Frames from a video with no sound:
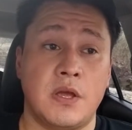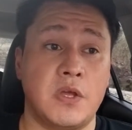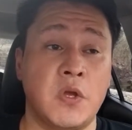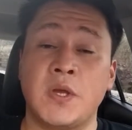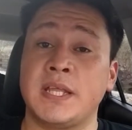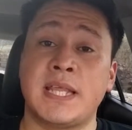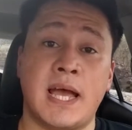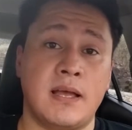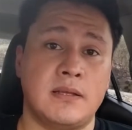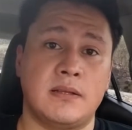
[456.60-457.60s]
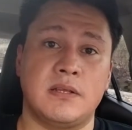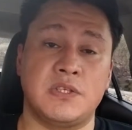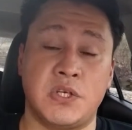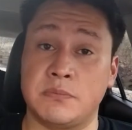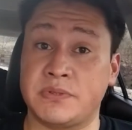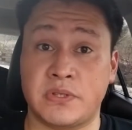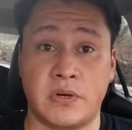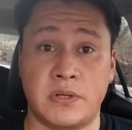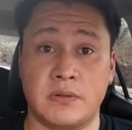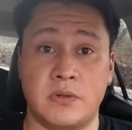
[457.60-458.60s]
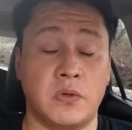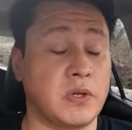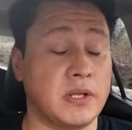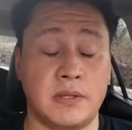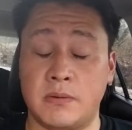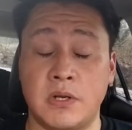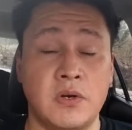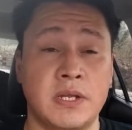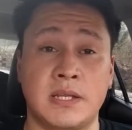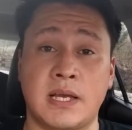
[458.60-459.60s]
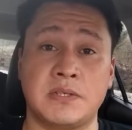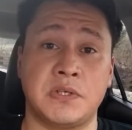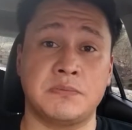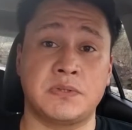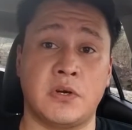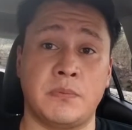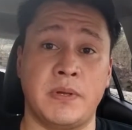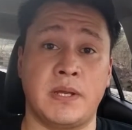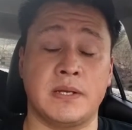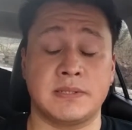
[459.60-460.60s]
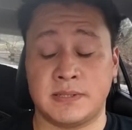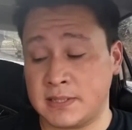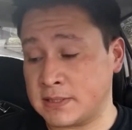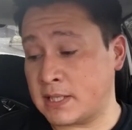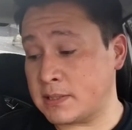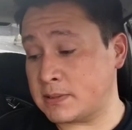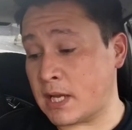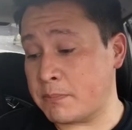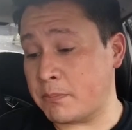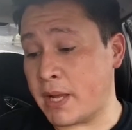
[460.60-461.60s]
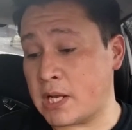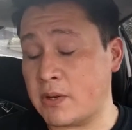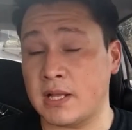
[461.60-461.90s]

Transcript: you cannot jump start it. You literally cannot jump start it because this kind of type of battery, a